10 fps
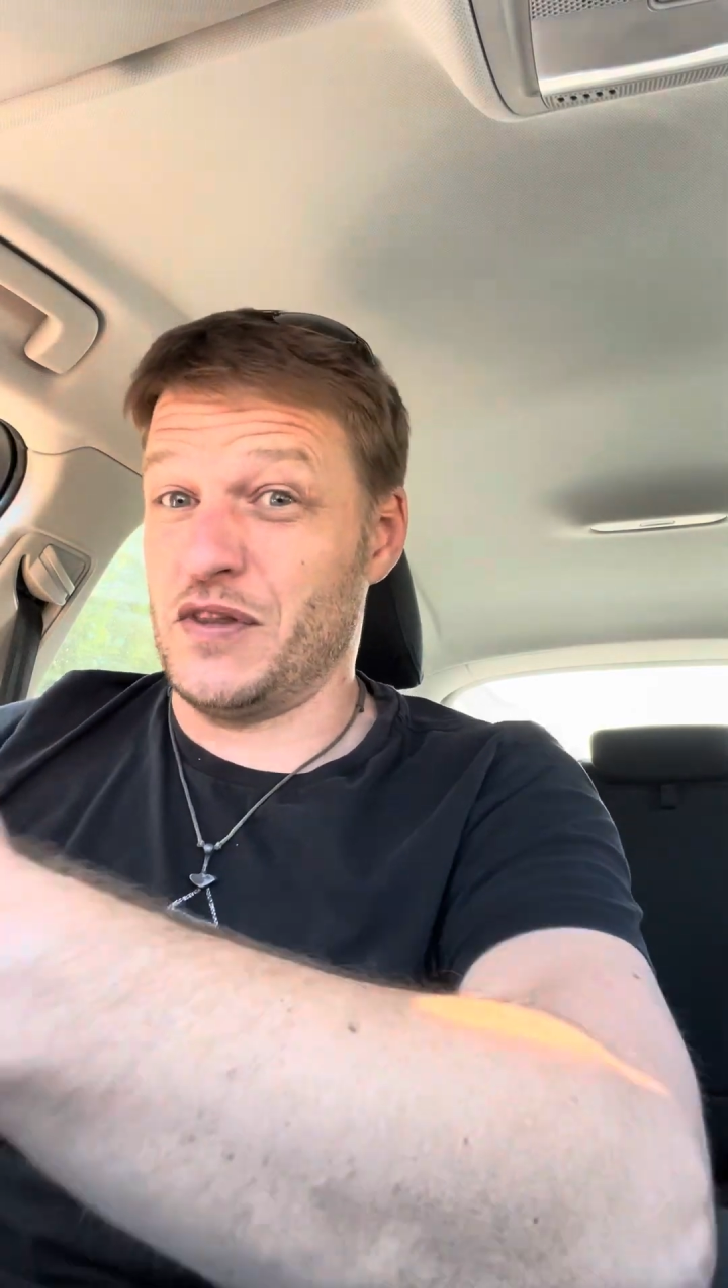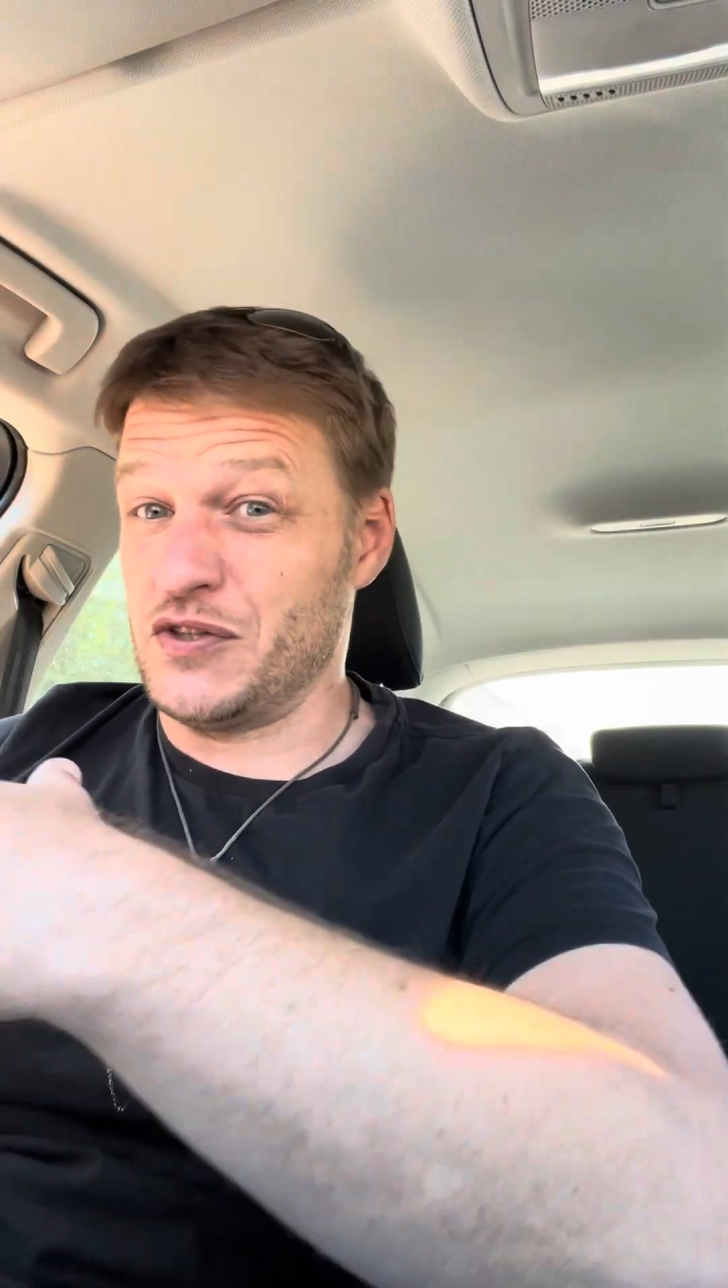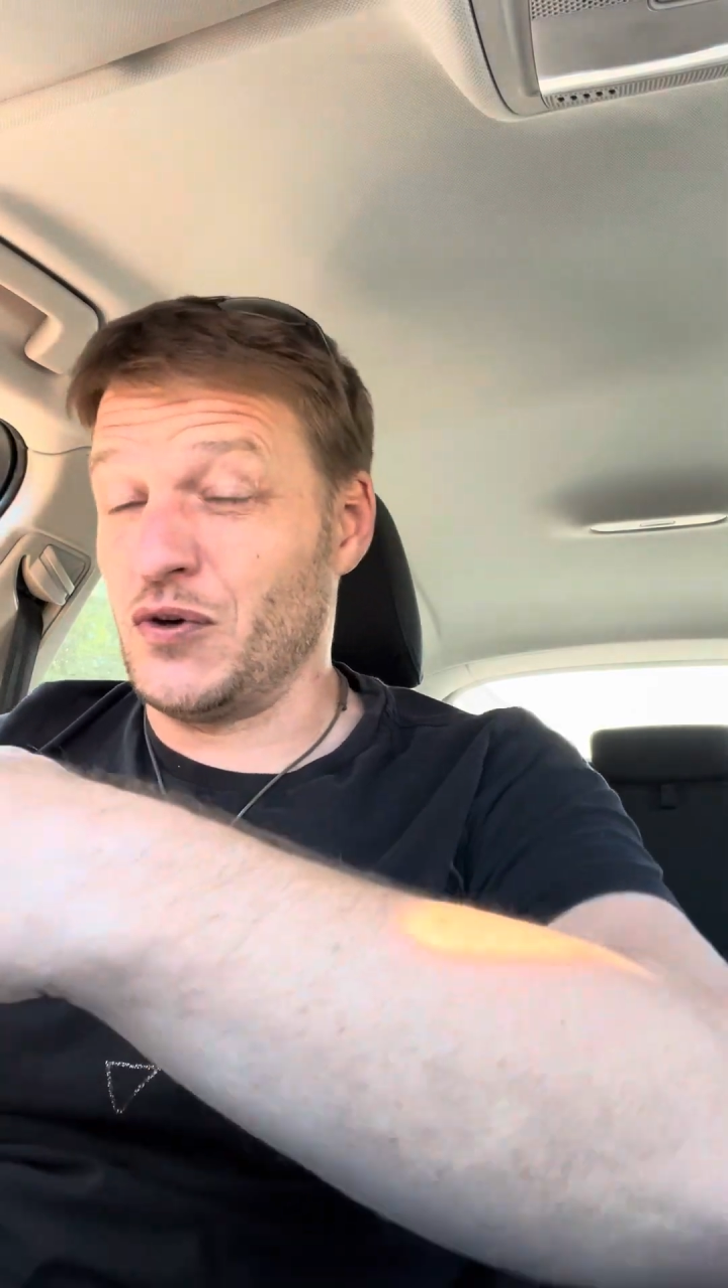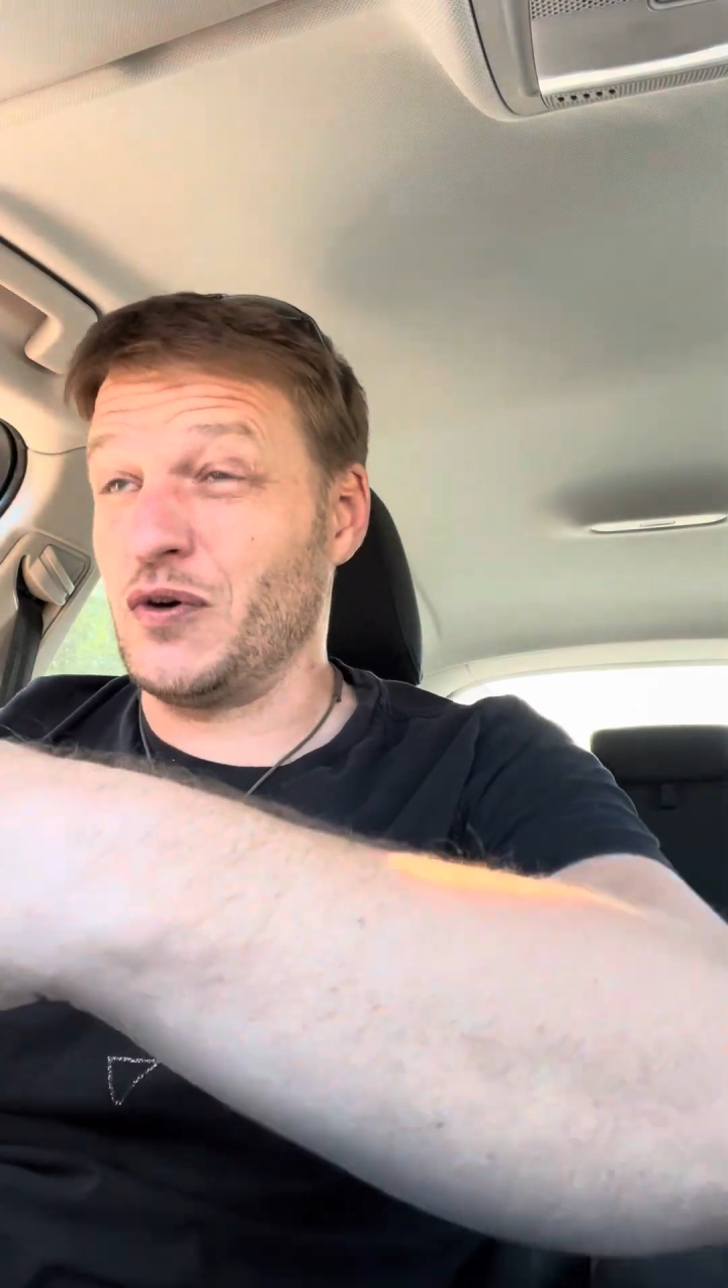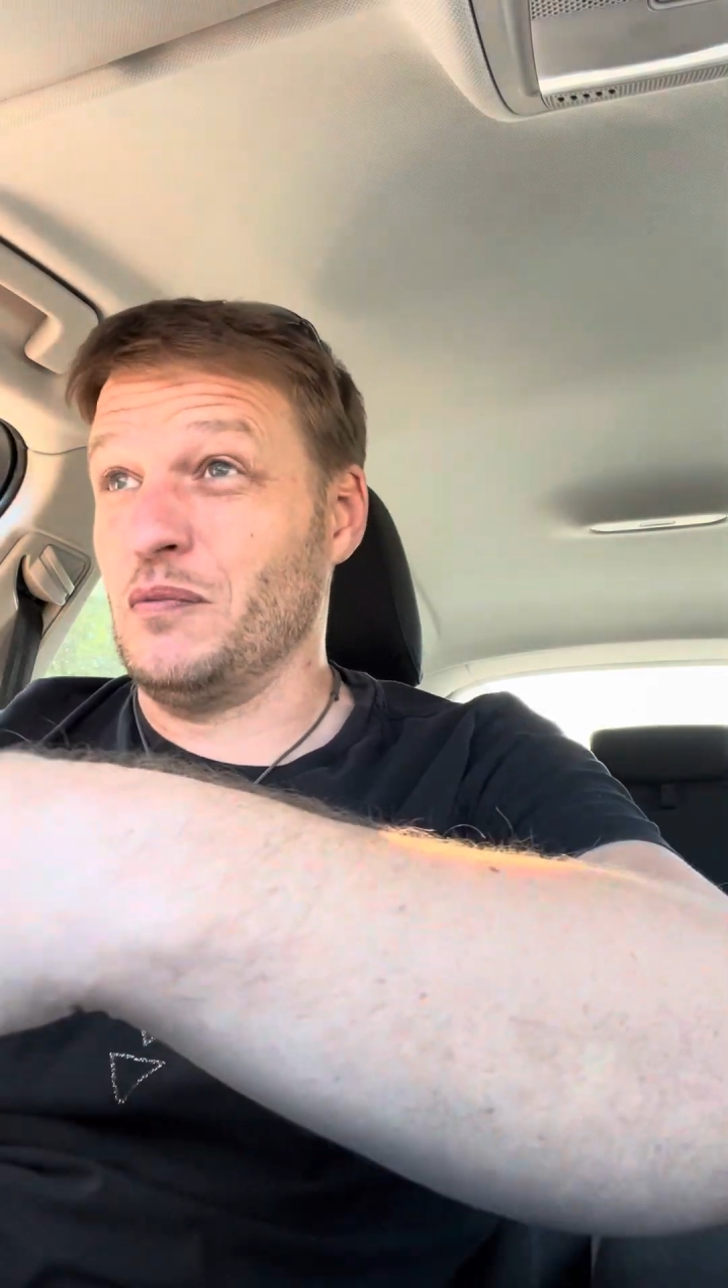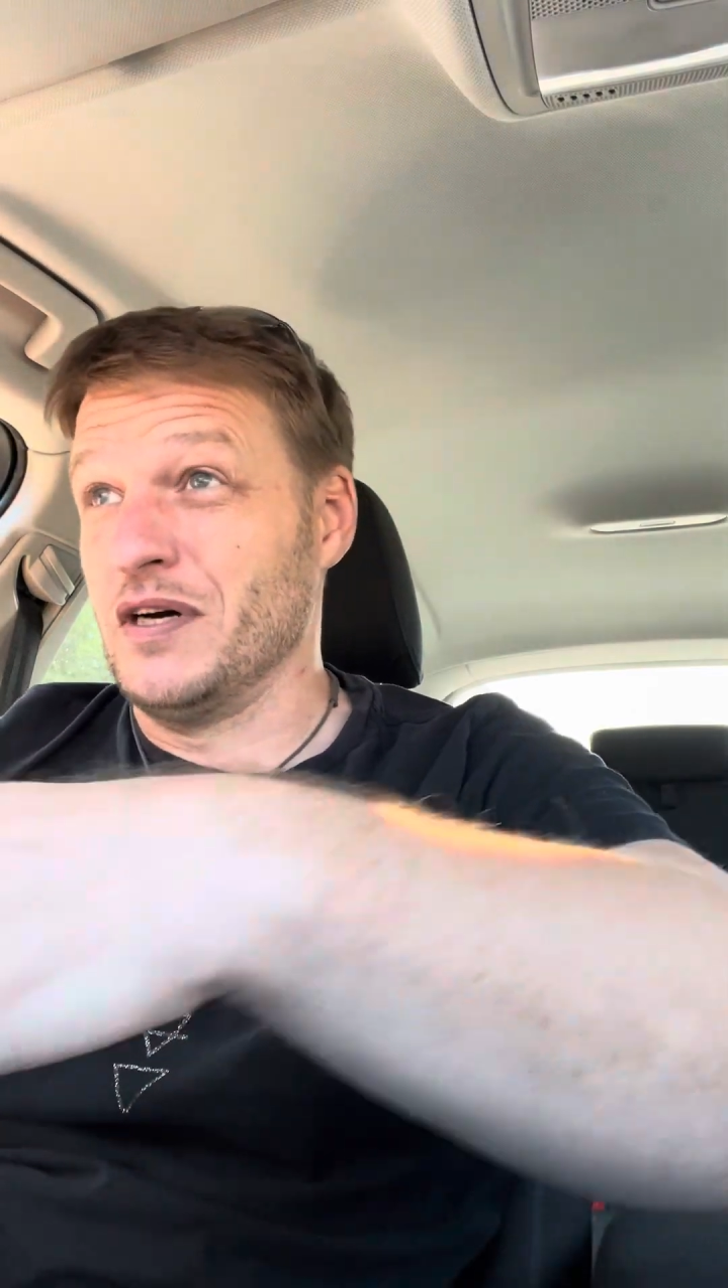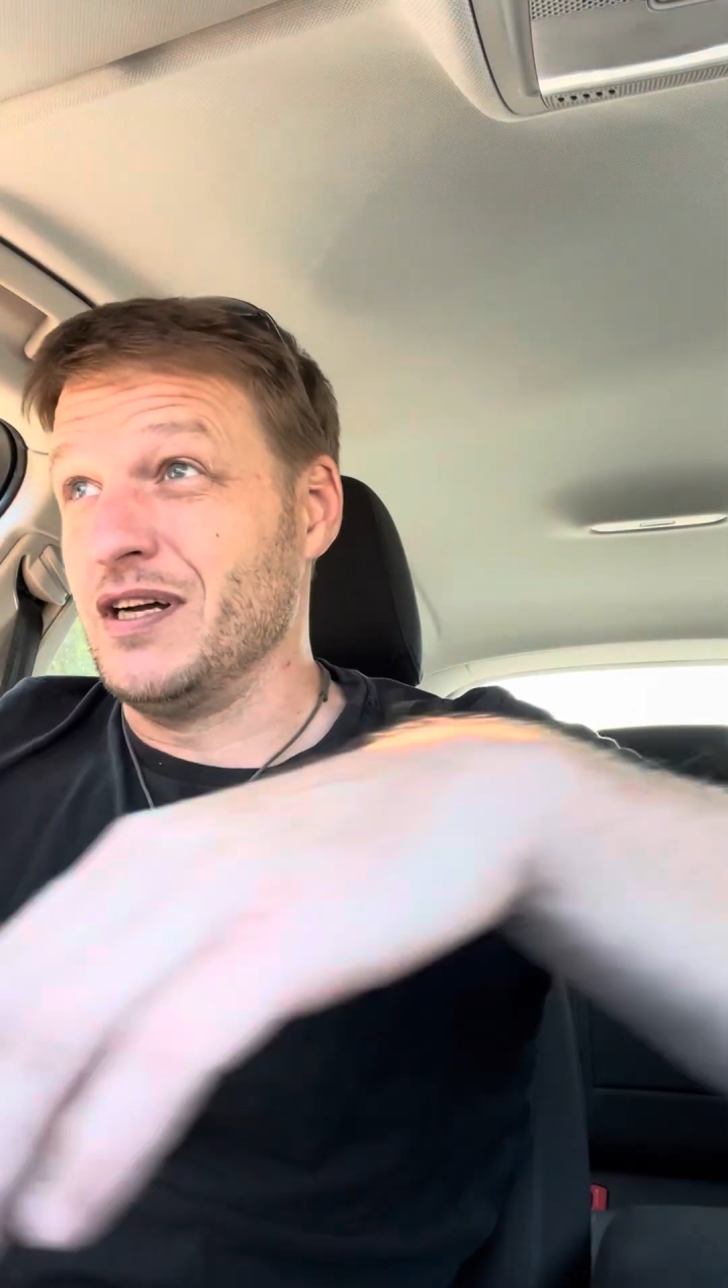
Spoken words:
dogma